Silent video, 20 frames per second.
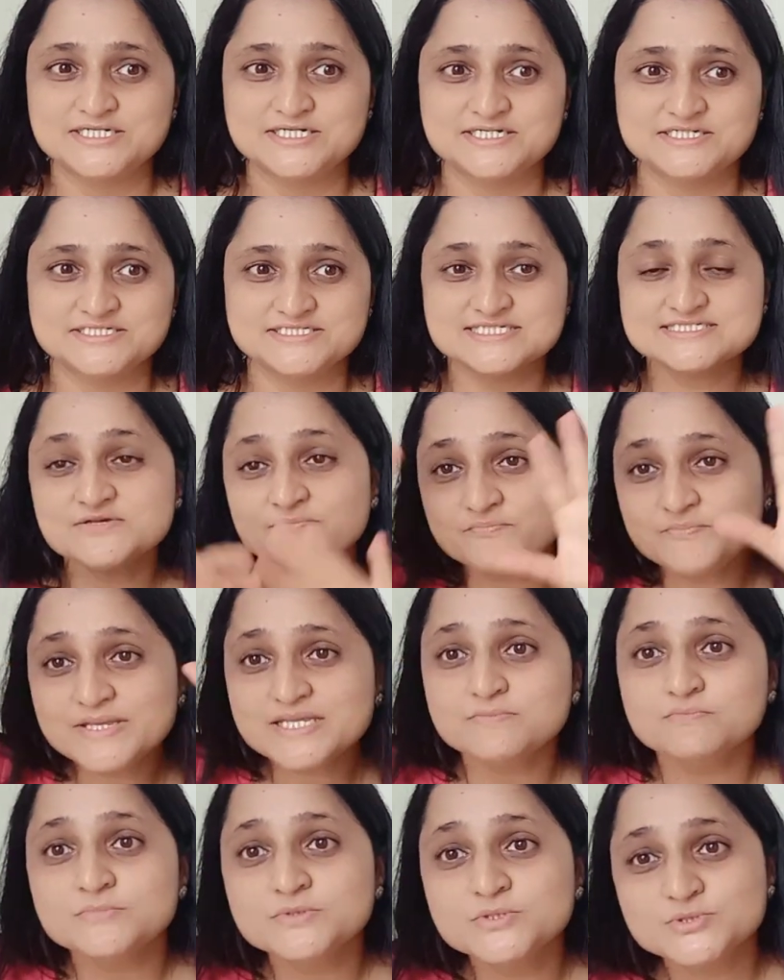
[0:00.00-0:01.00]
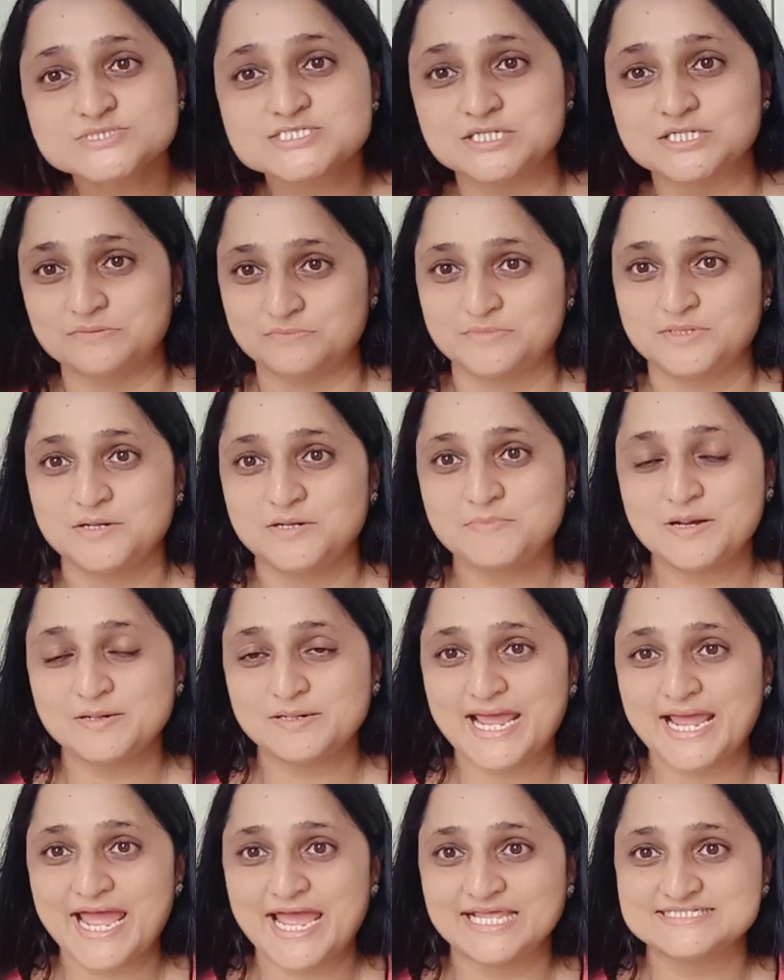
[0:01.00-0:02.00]
There's a big museum about
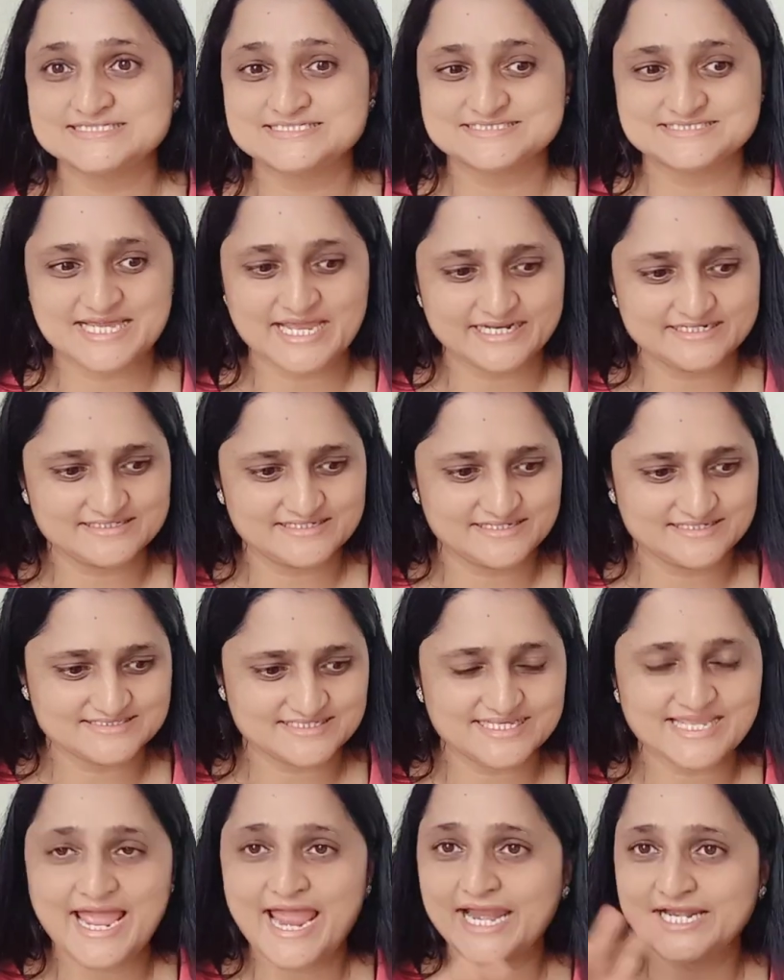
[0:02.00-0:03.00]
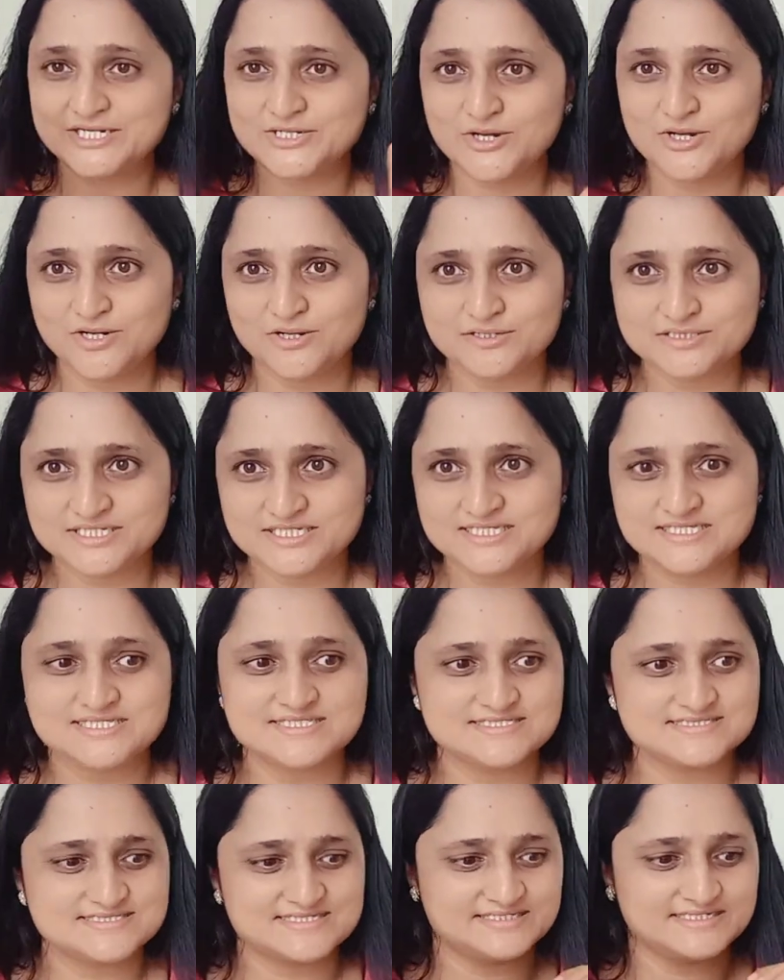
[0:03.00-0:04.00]
ants, and there's like ant
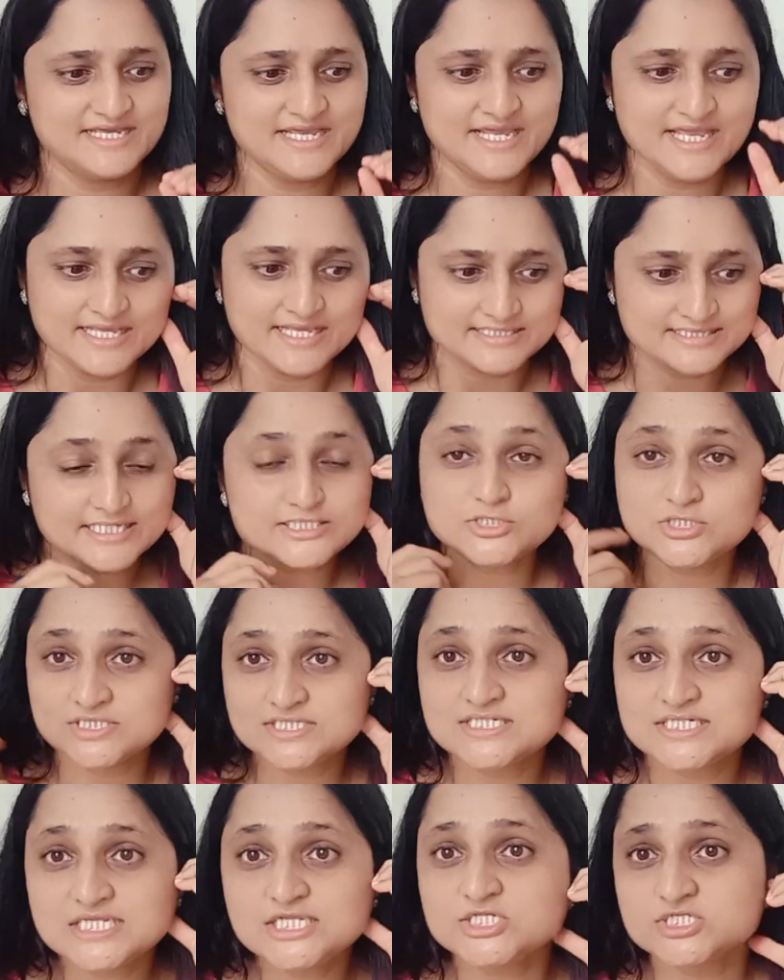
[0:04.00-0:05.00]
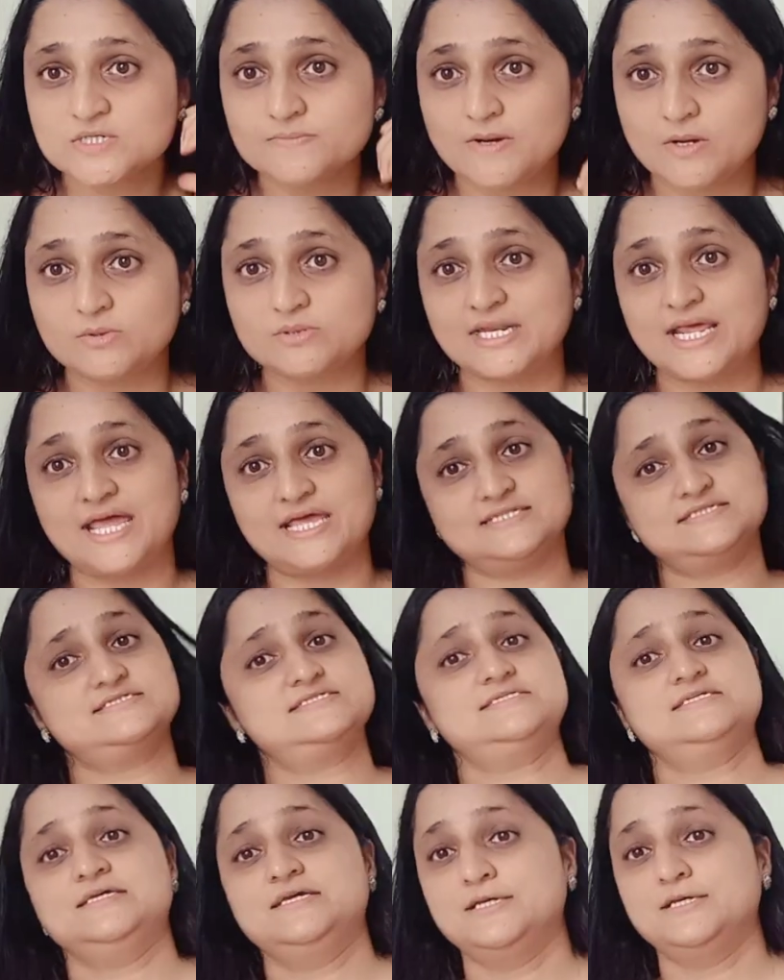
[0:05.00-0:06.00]
colonies, and they teach about ants.
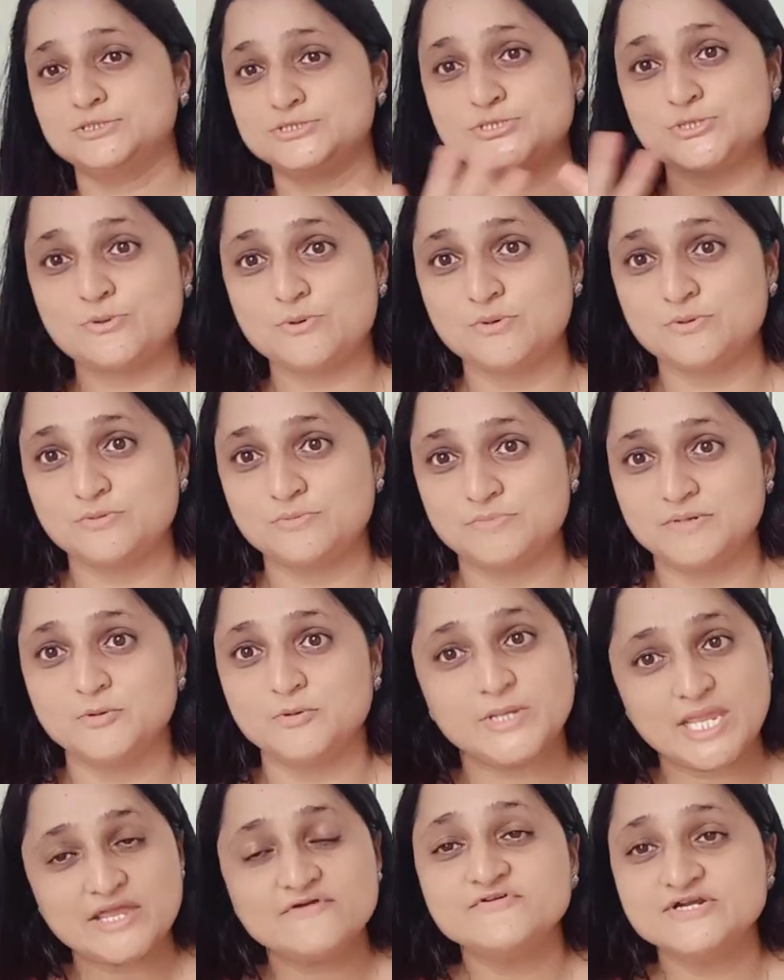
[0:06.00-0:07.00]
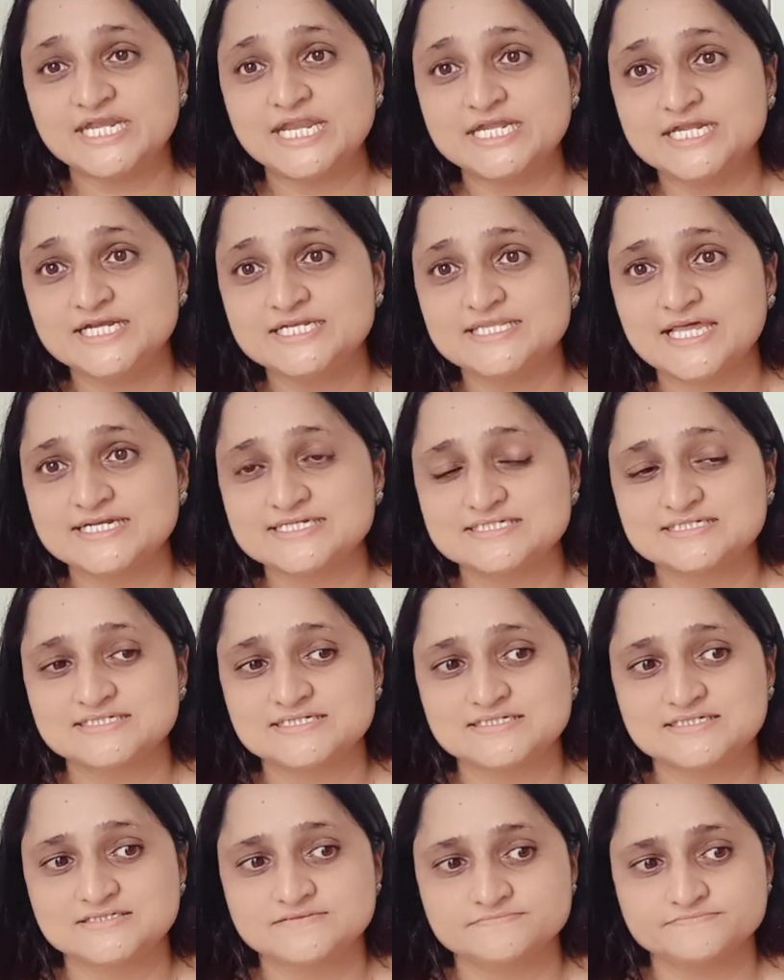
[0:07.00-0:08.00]
So we have attended that
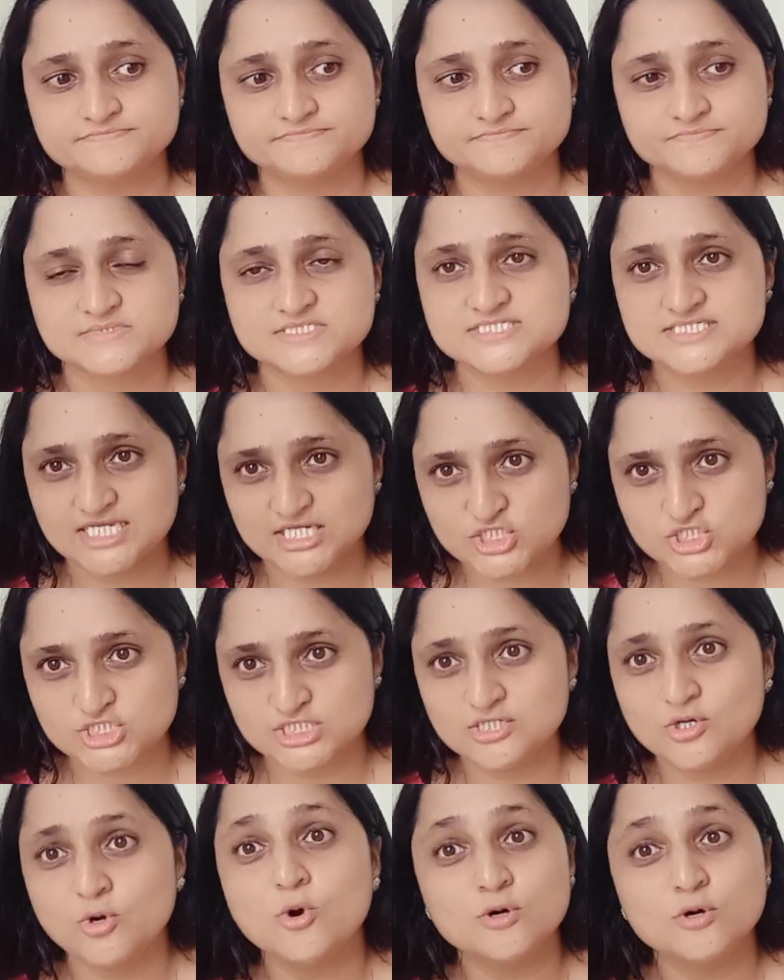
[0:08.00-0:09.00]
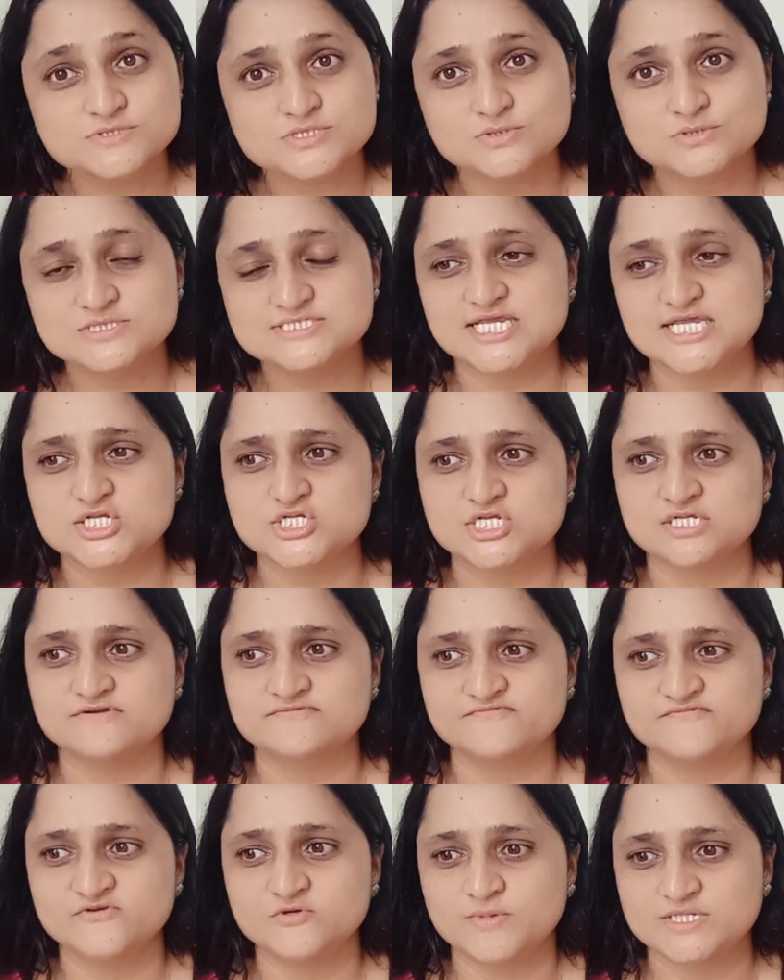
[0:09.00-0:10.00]
session, homeschool session, a
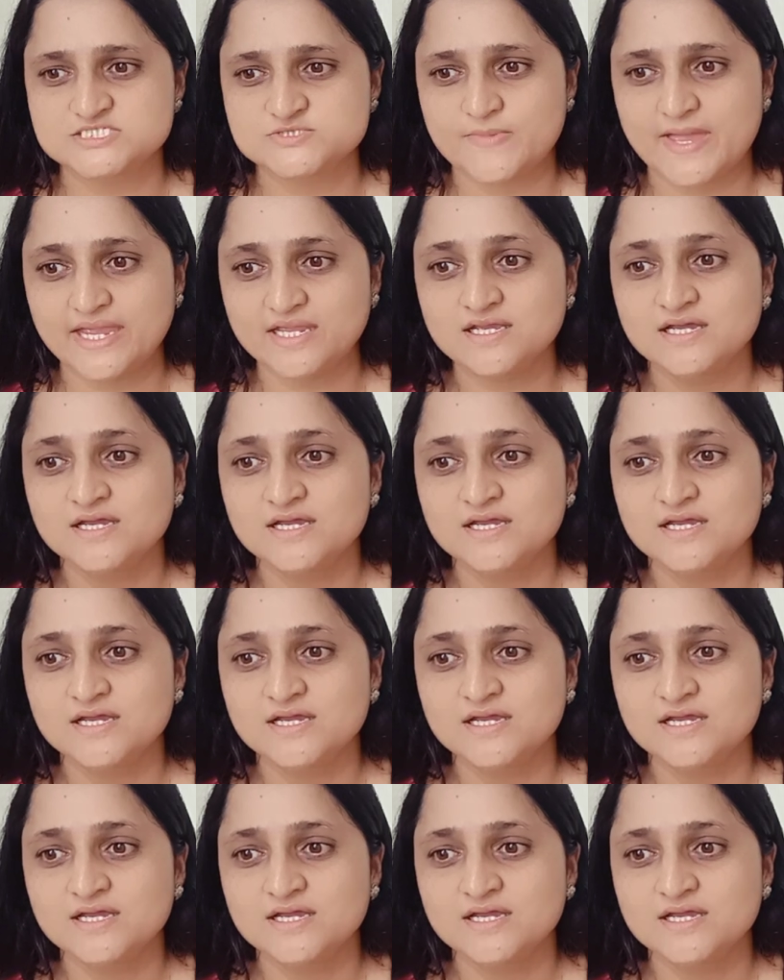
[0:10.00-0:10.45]
few months back.